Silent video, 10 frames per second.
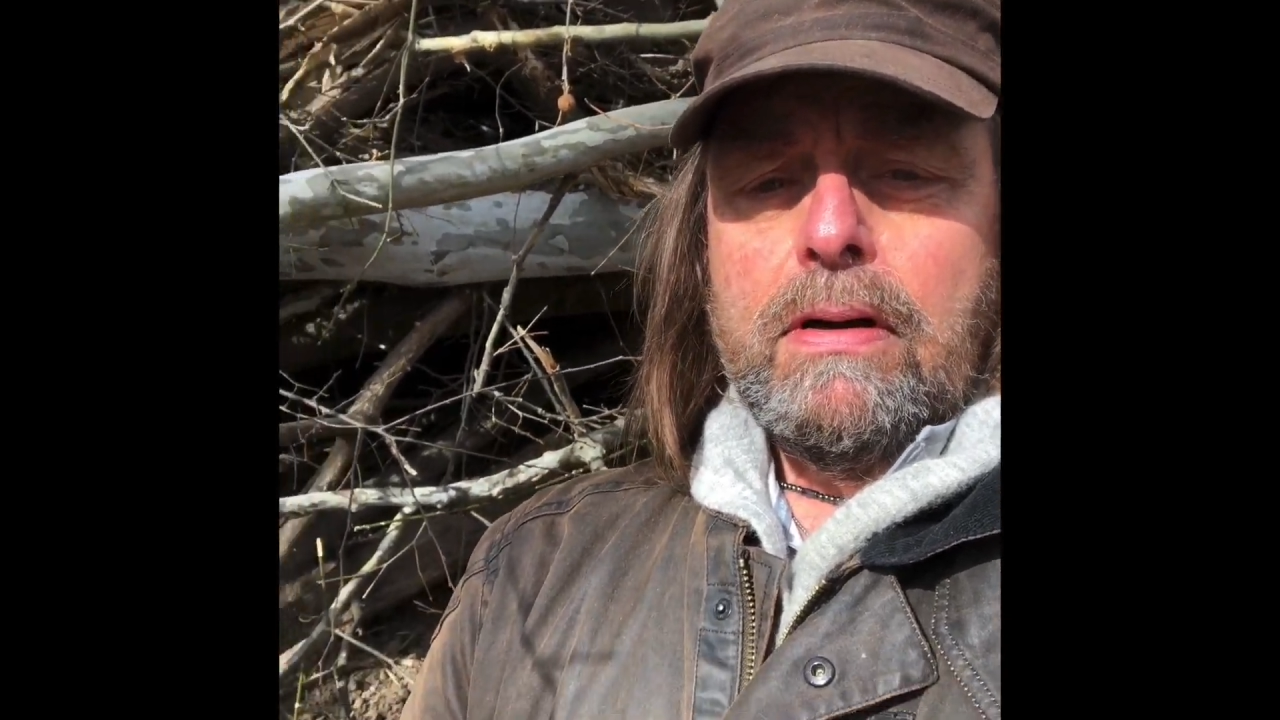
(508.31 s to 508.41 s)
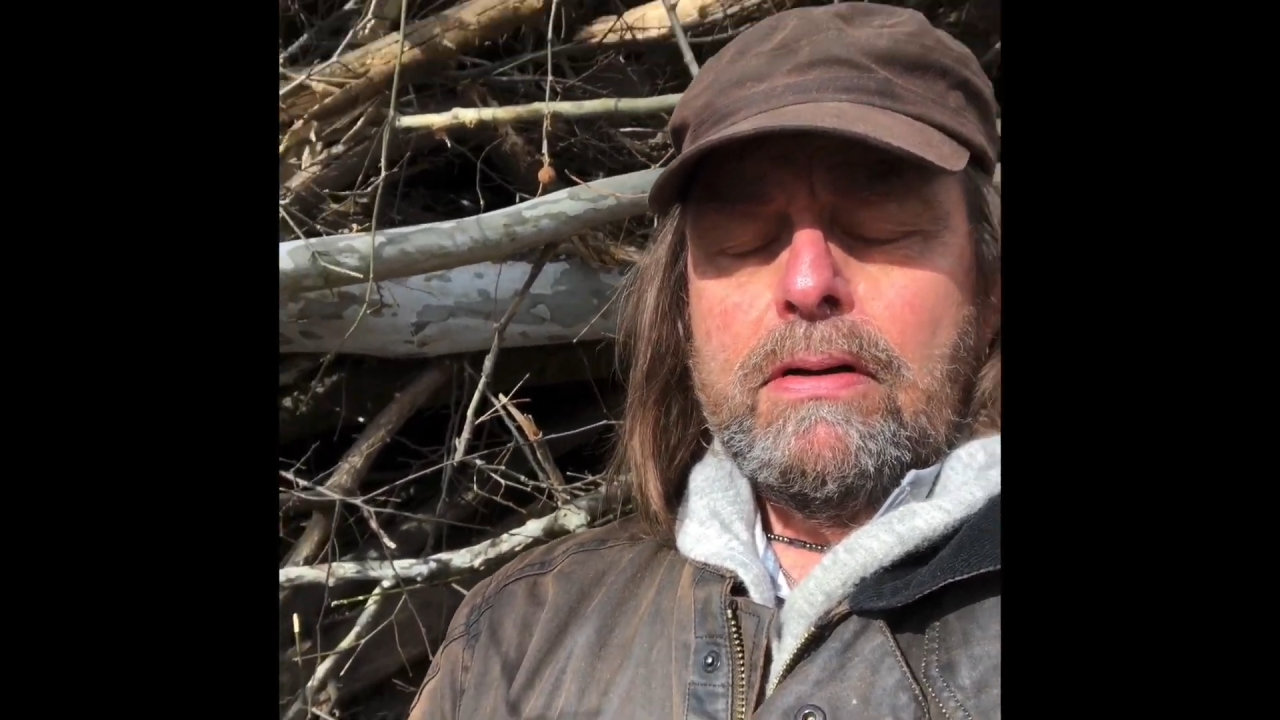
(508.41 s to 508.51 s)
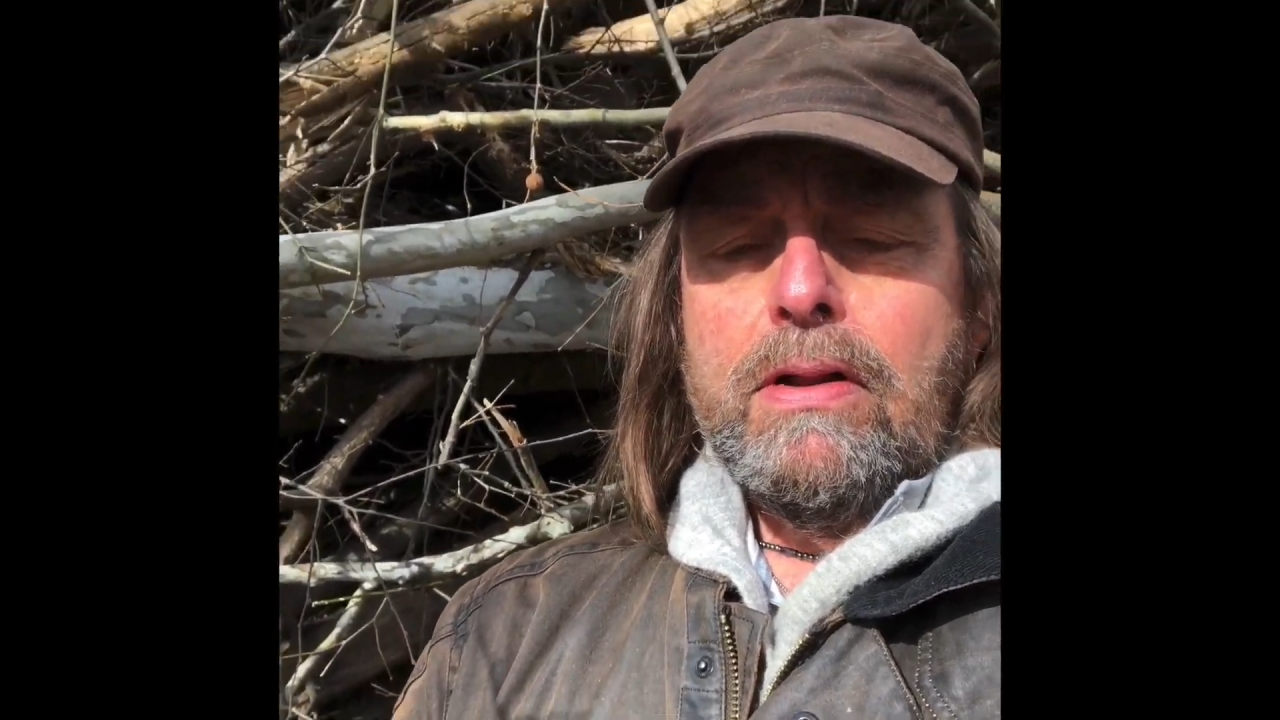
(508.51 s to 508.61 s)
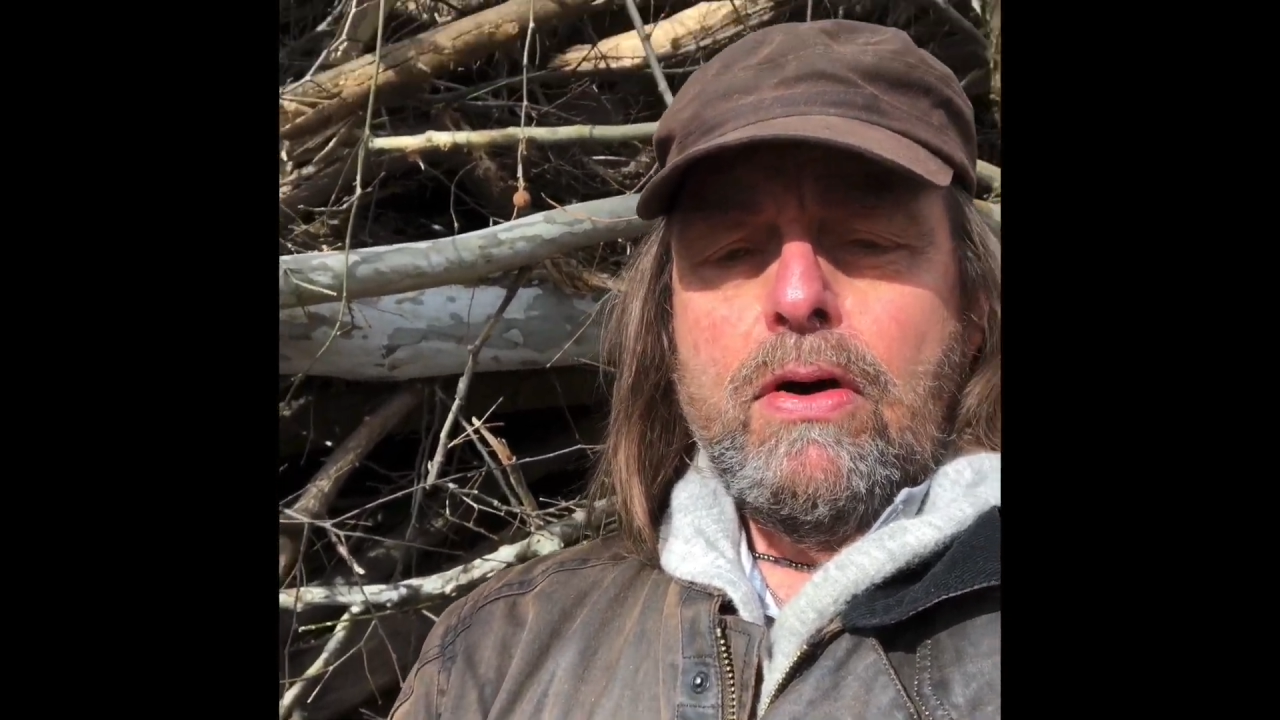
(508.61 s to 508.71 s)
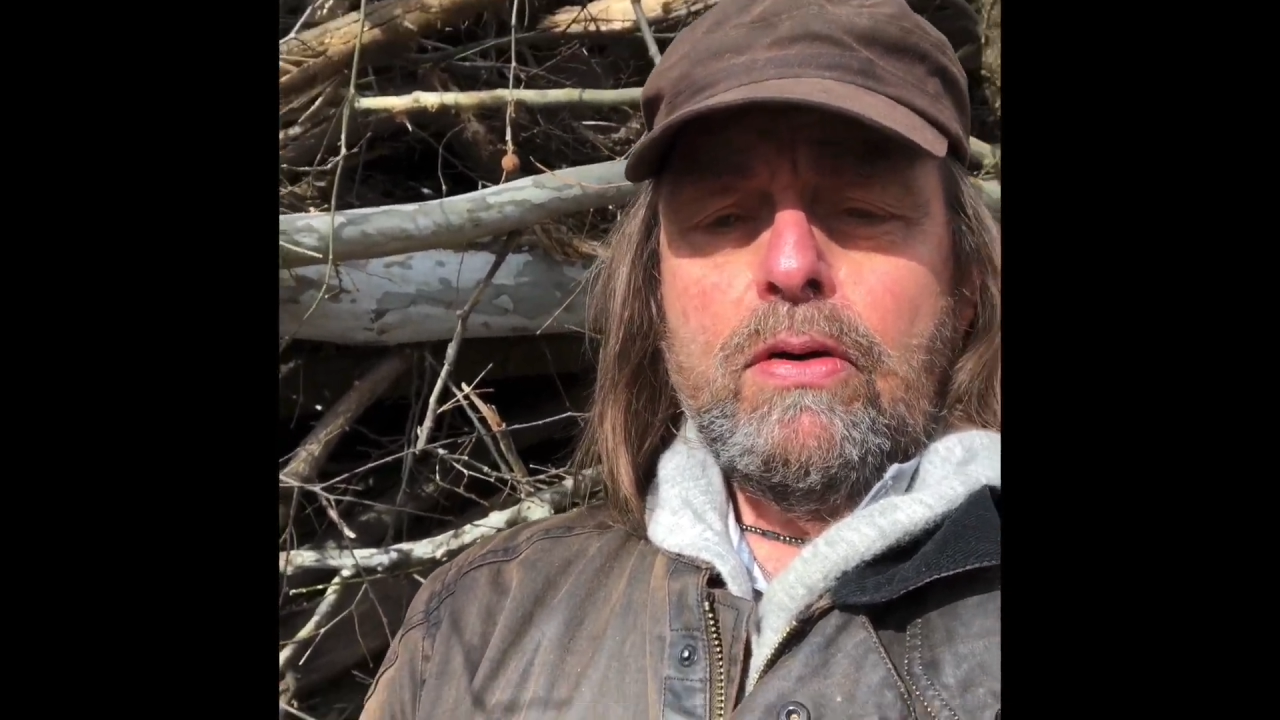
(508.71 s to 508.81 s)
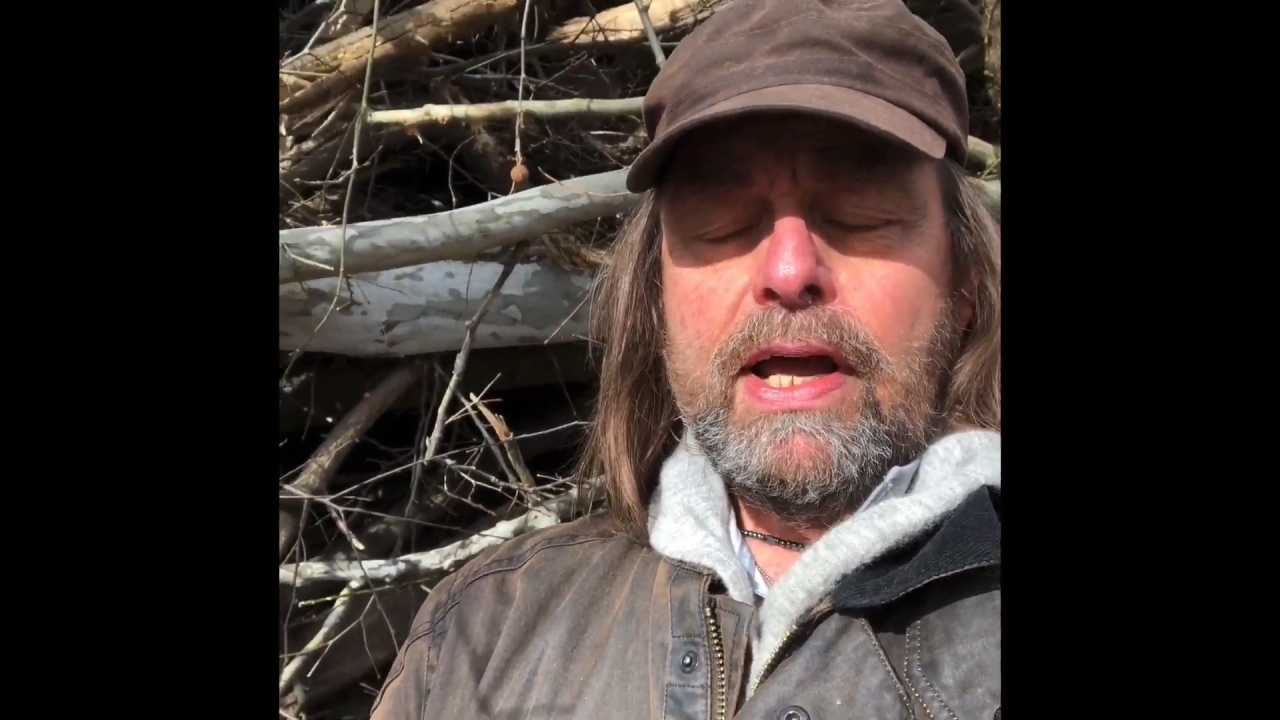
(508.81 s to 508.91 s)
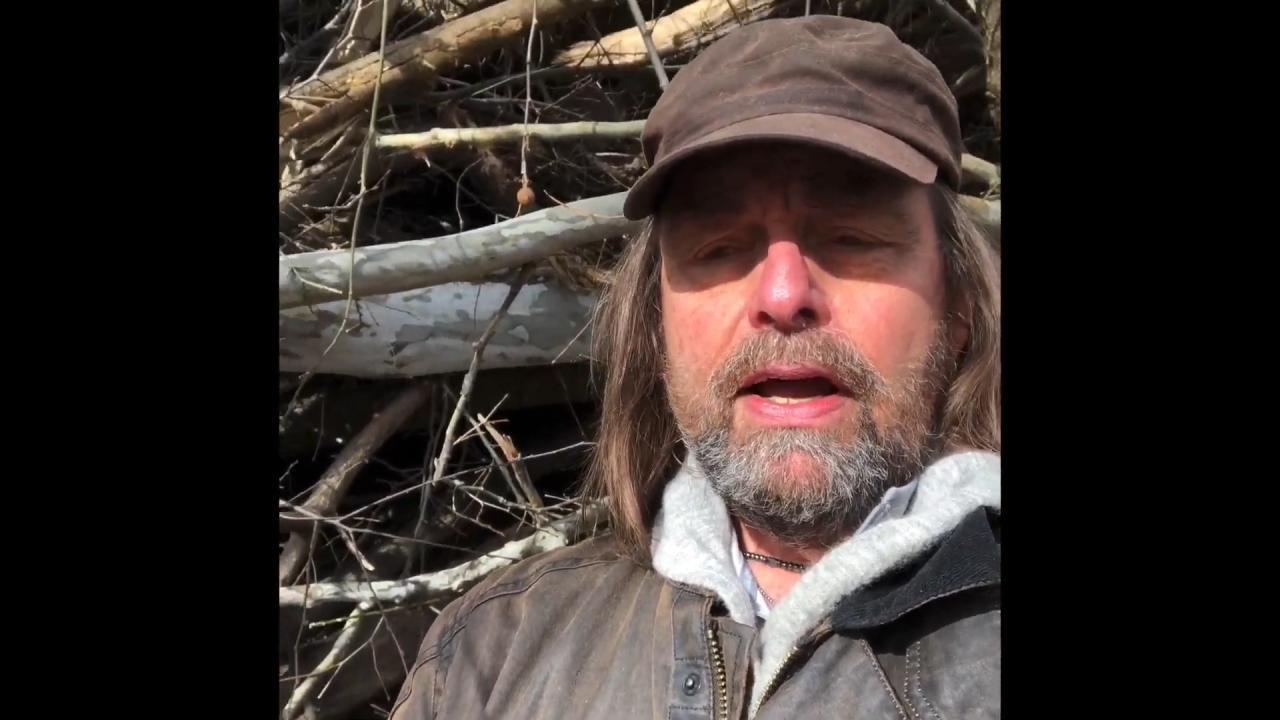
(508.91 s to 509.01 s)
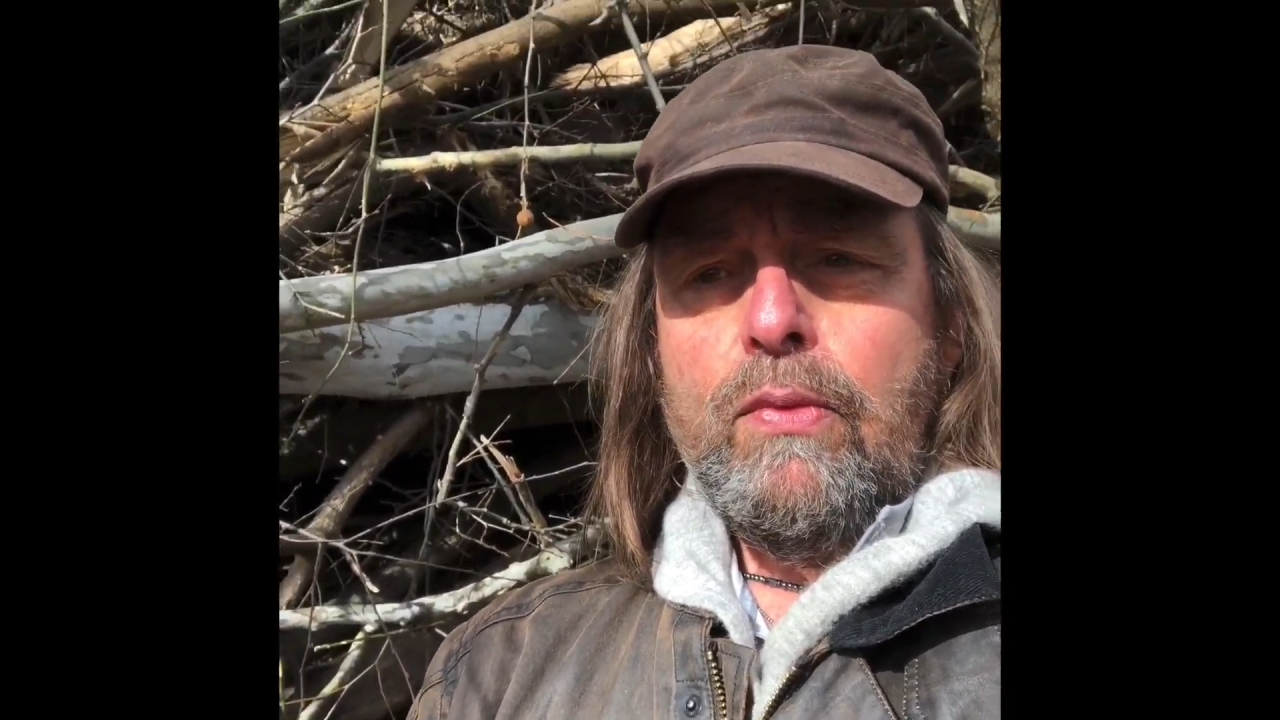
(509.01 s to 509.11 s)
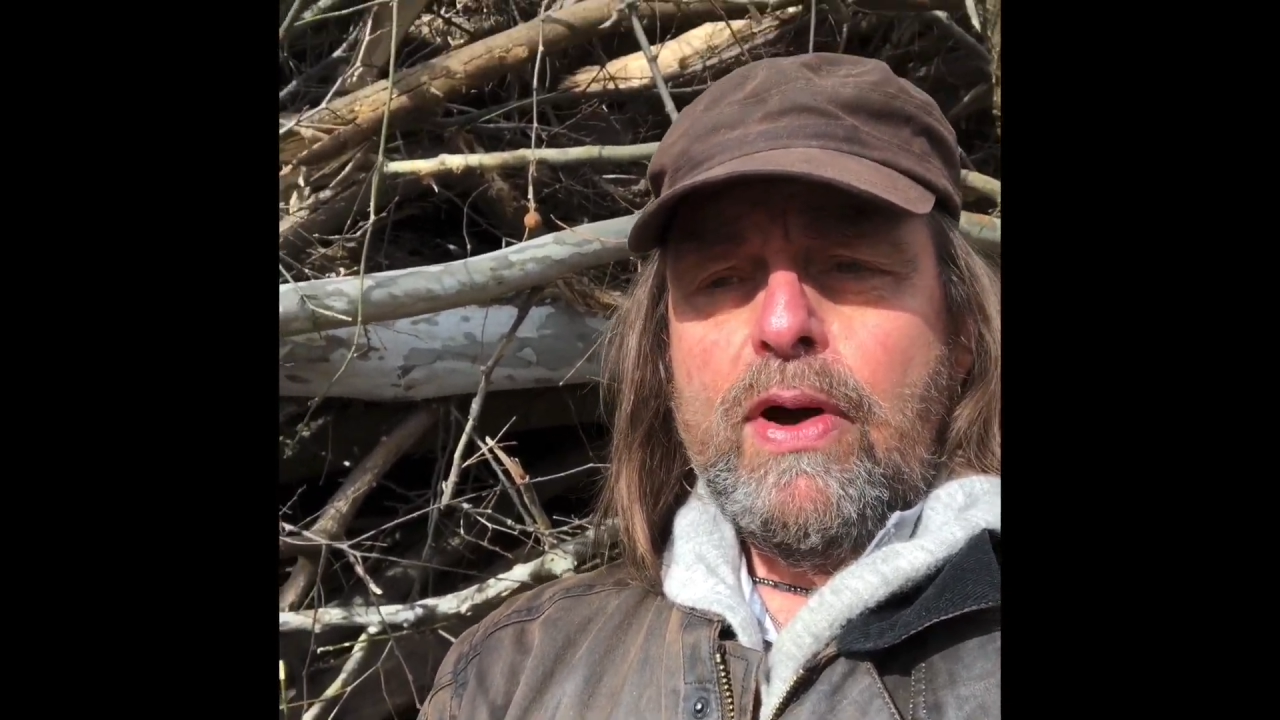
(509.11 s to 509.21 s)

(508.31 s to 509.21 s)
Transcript: lowland,